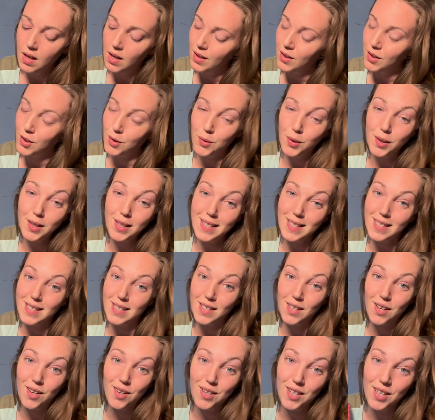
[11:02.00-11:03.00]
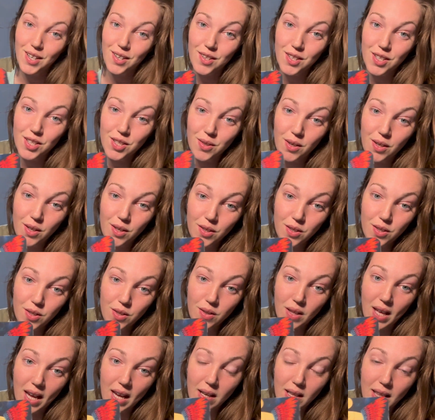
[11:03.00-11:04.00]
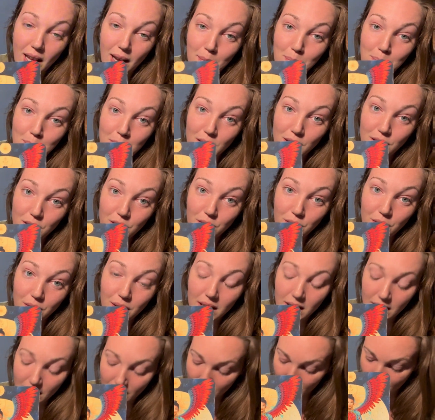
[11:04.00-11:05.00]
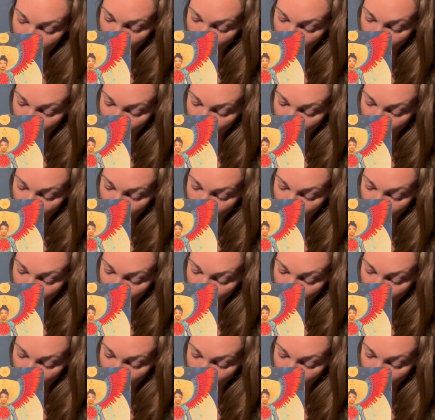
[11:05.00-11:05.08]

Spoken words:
There really is a call here to surrender to that mystery, because